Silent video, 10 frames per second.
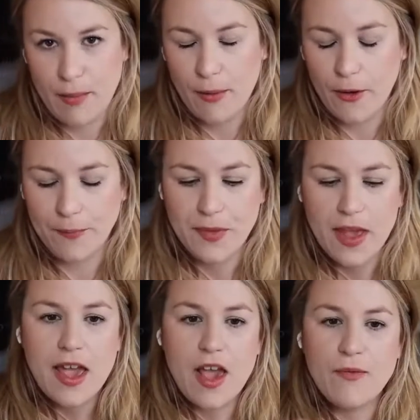on
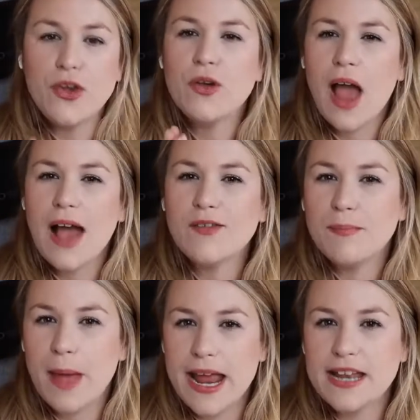if you
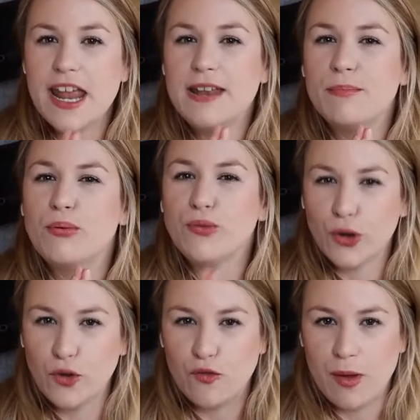have made
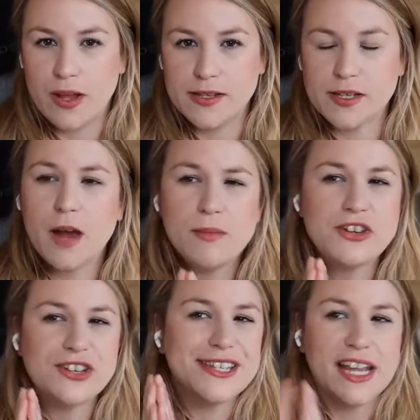improvements can we
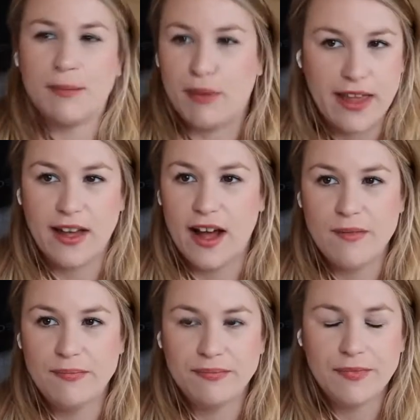just celebrate that
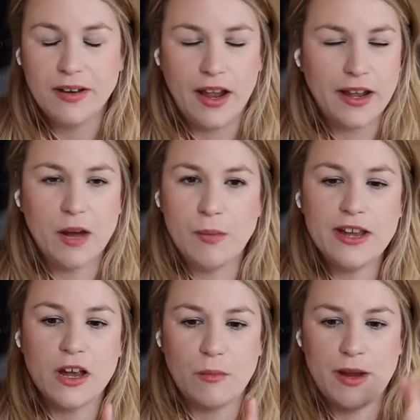like can we
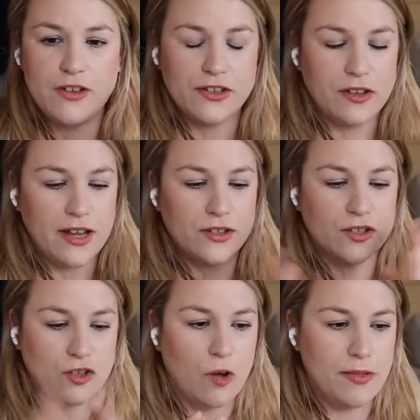can we just like
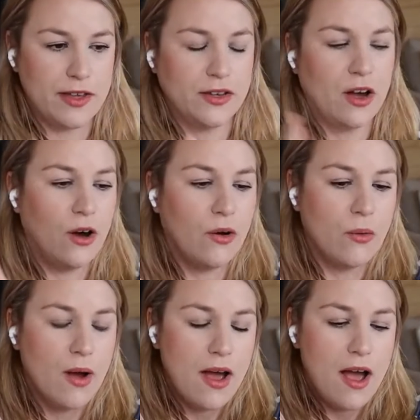stop this
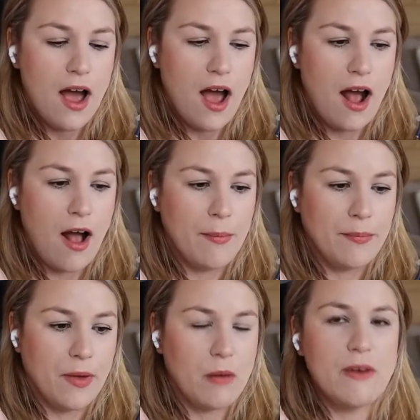whole
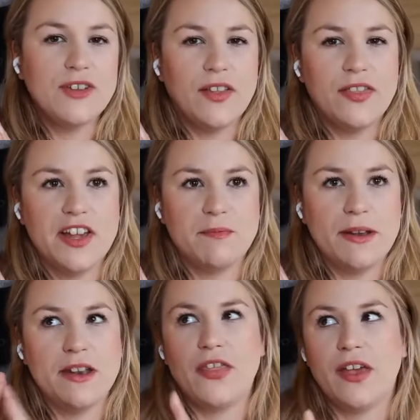um oh i've done this but
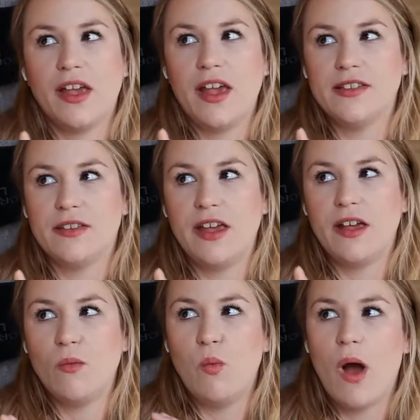nothing is like
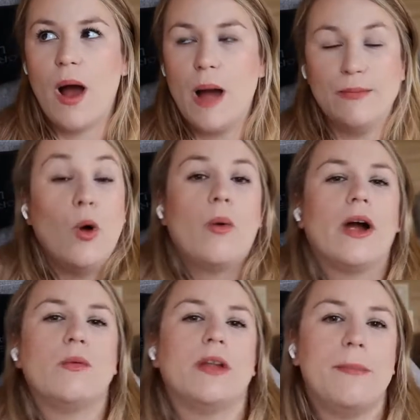i'm not where
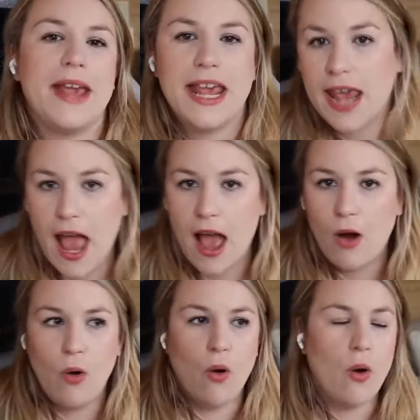i want to be yet
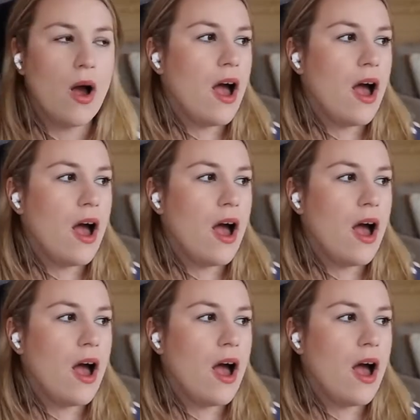or